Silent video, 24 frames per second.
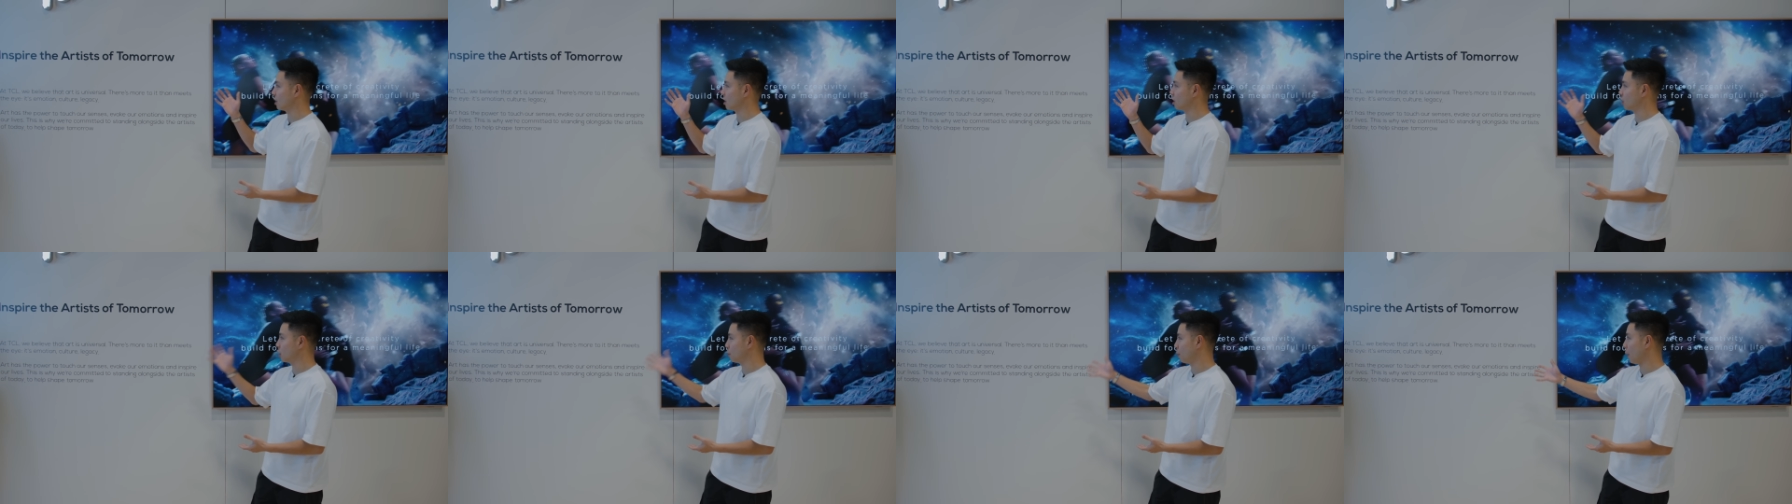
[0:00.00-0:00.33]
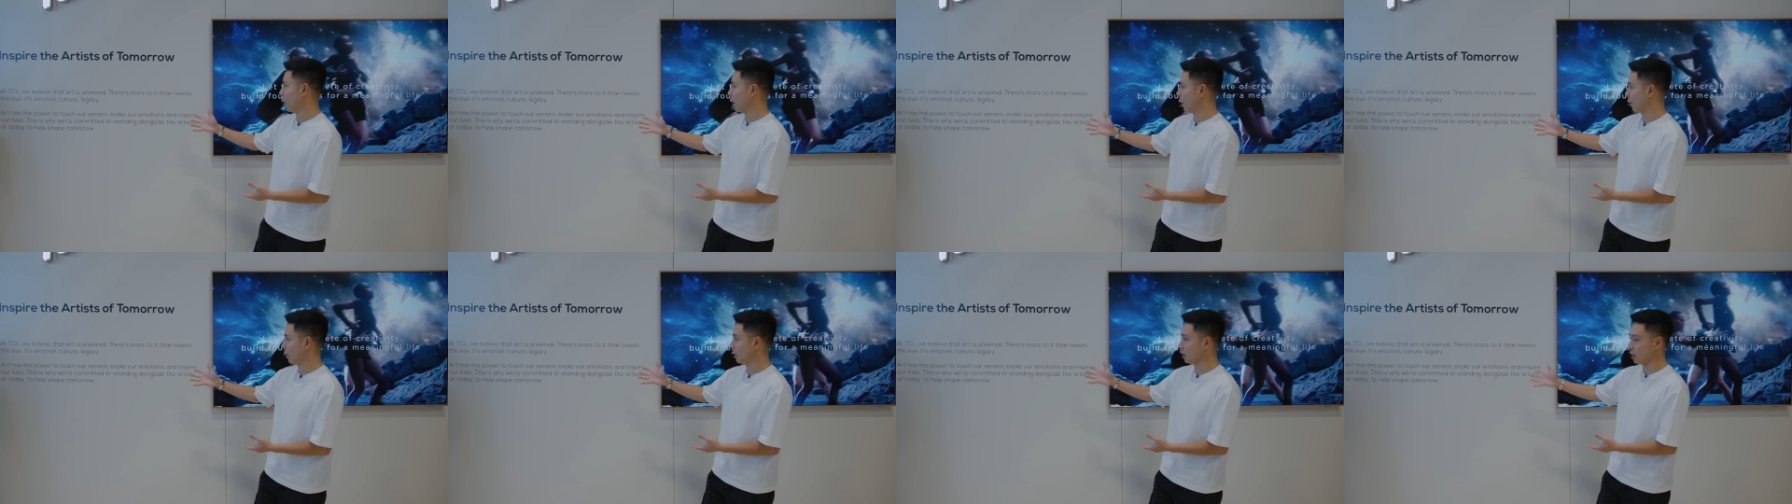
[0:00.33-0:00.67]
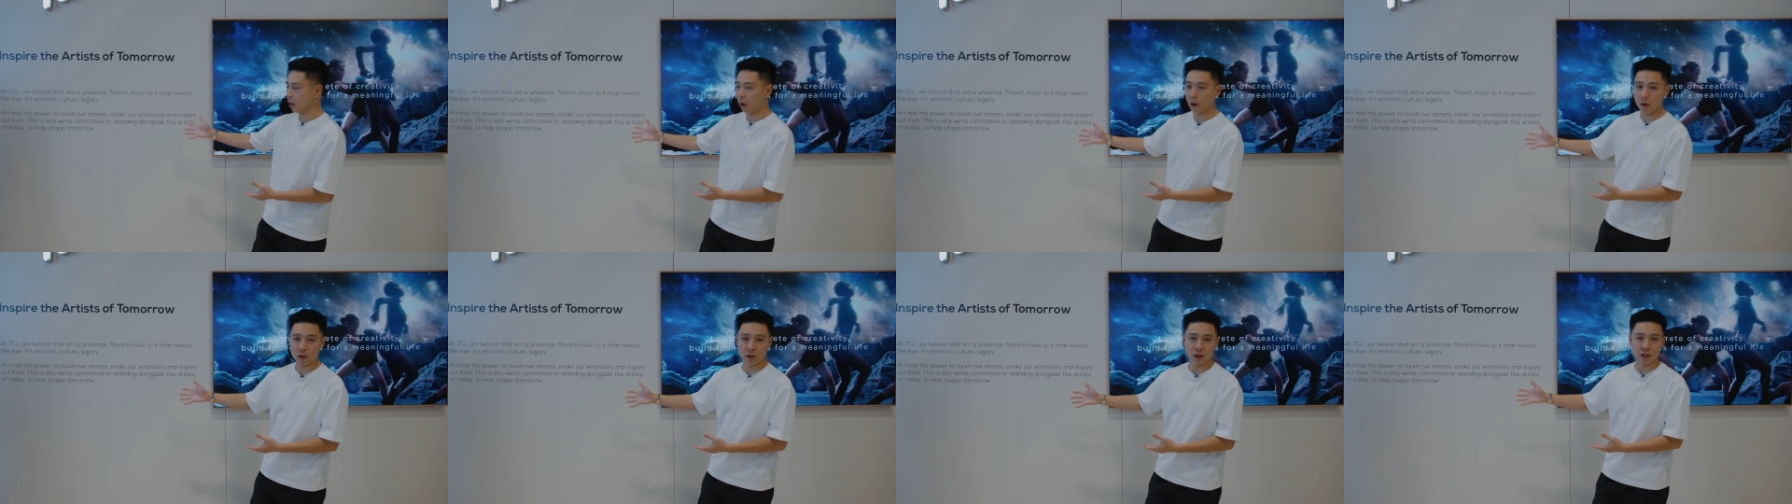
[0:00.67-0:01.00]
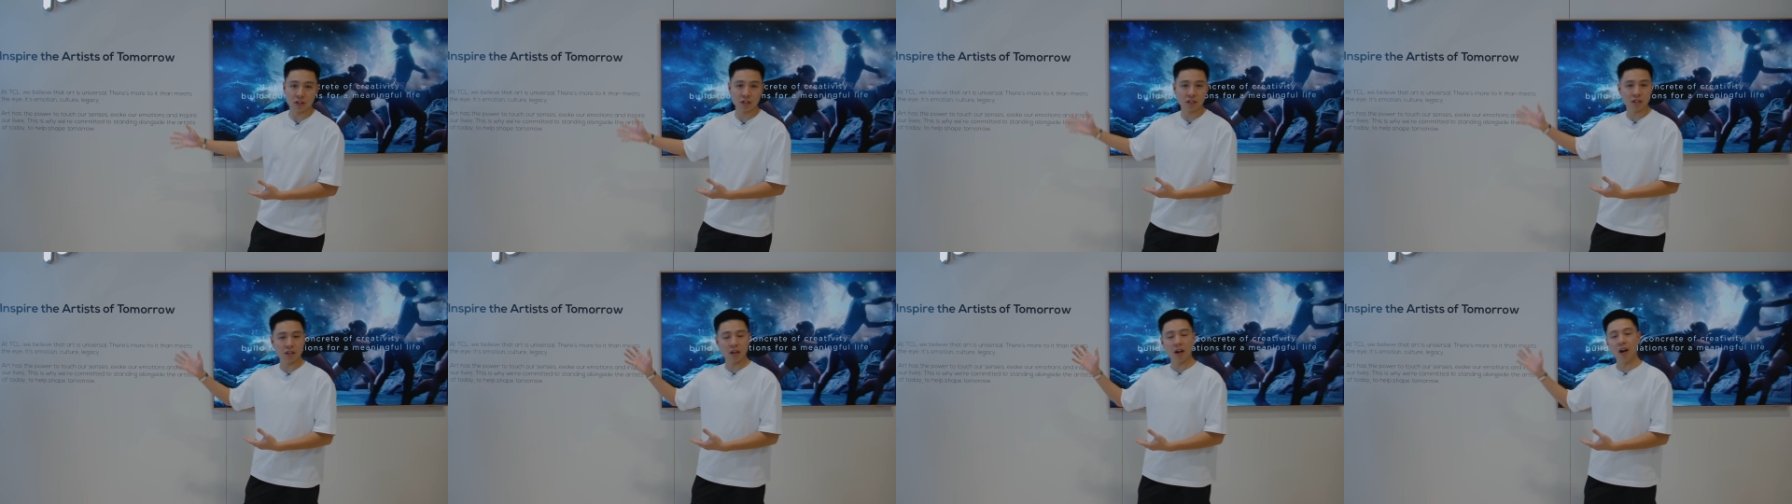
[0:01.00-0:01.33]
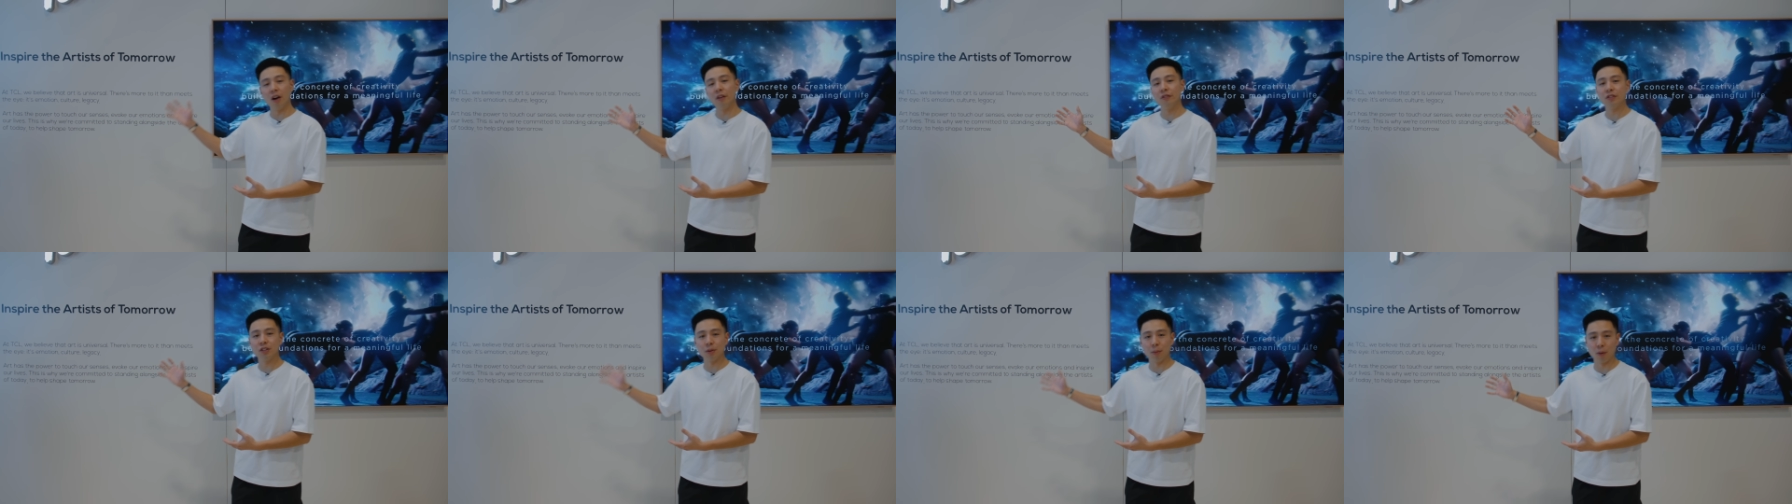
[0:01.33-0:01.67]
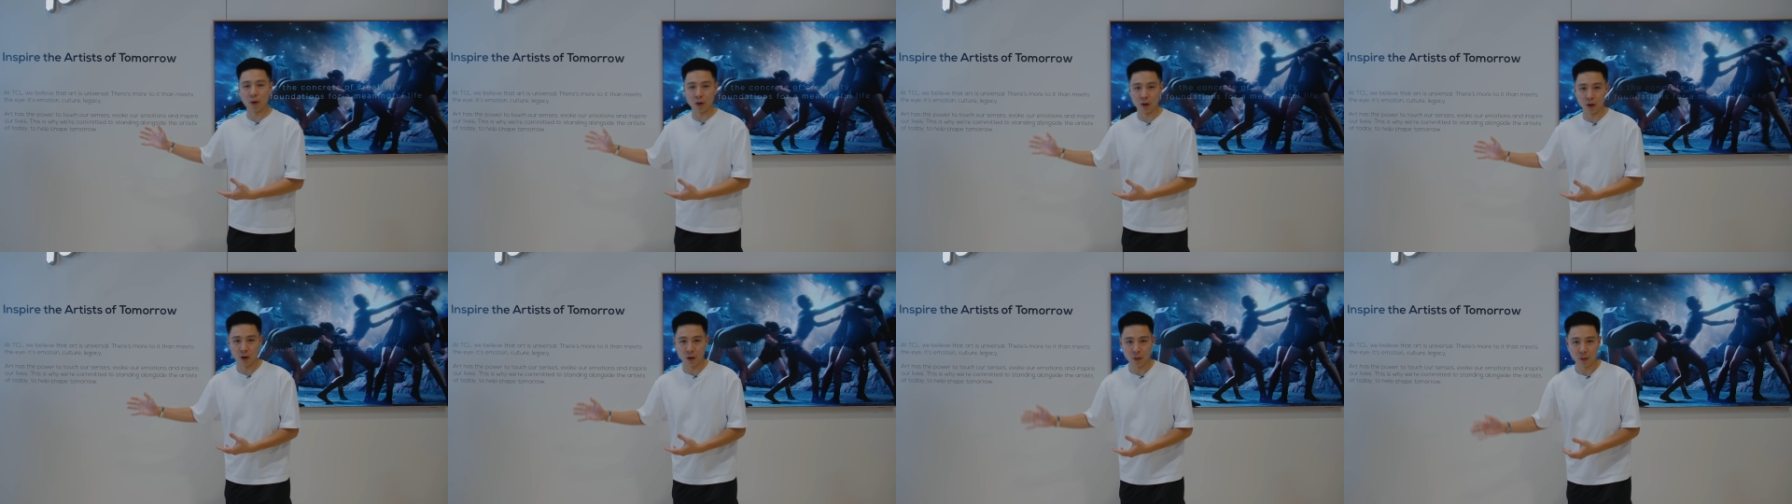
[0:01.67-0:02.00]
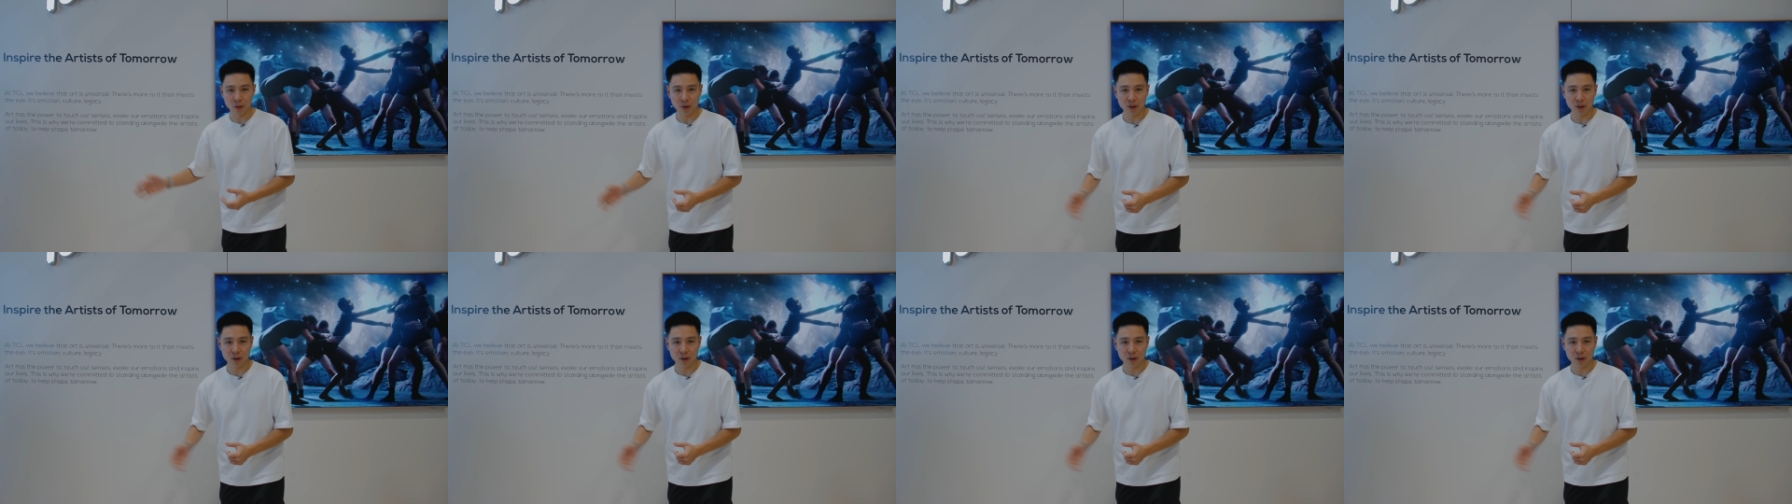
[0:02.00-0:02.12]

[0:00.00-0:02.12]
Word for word: inspiring the artists of tomorrow.